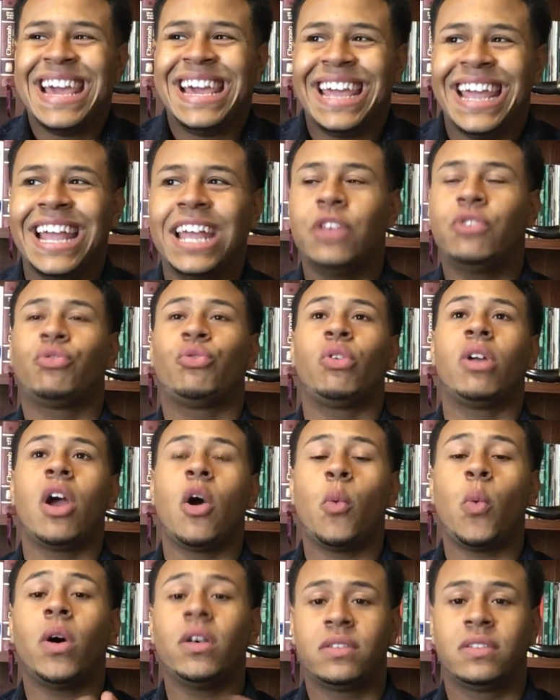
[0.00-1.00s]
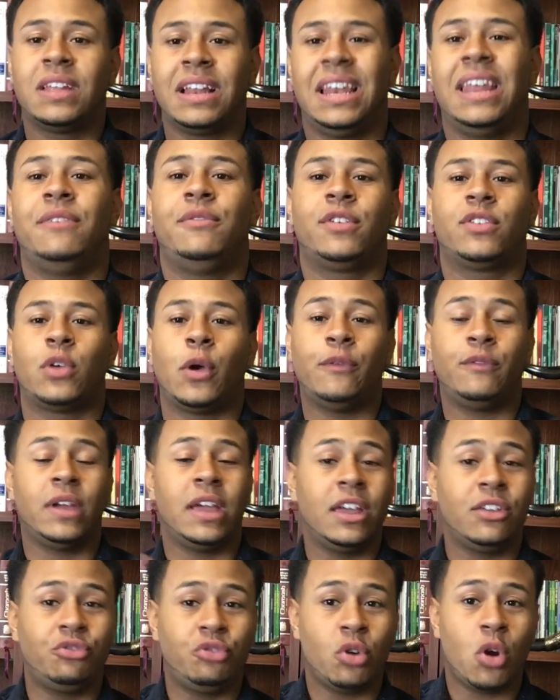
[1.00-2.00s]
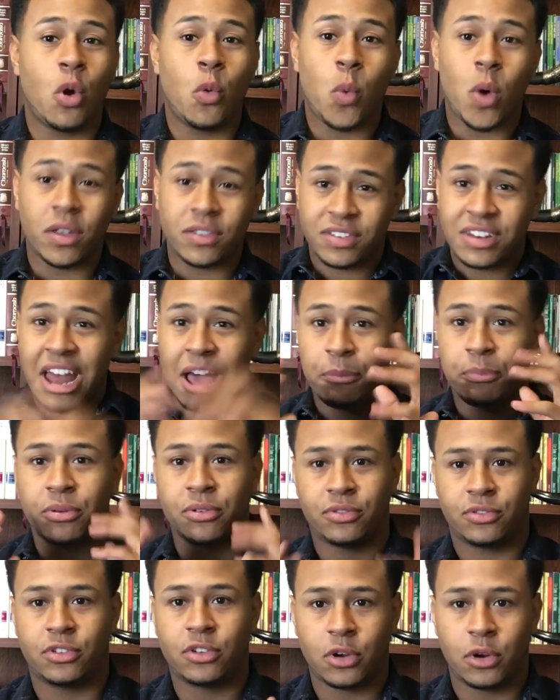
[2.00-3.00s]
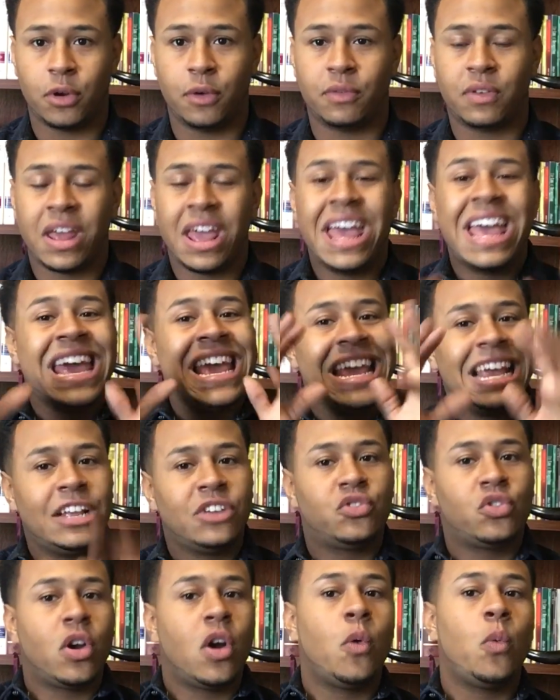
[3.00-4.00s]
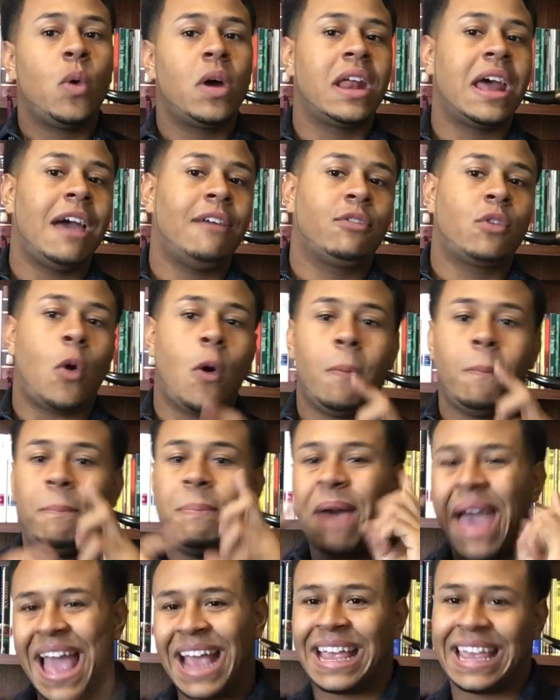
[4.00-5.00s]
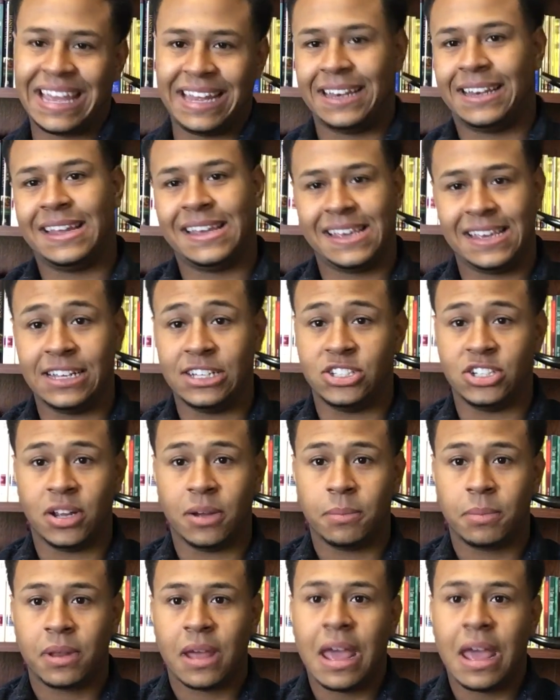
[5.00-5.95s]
Israel was delivered. So if Israel was not preserved, Israel would have gone back into Egypt.